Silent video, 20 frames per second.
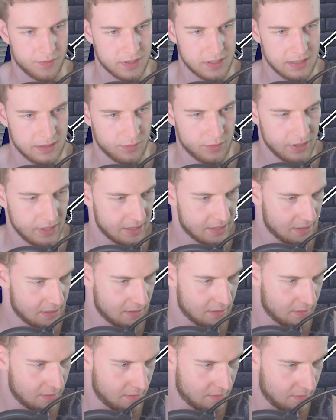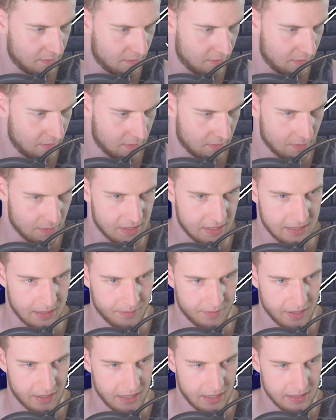for some reason, there's
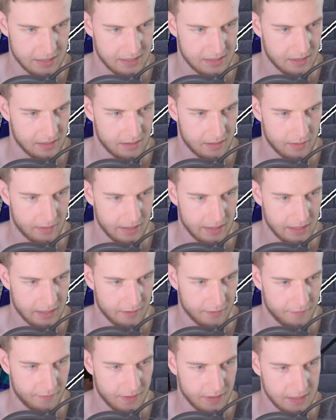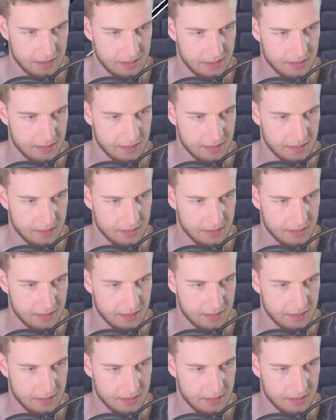something else in there. I gotta fix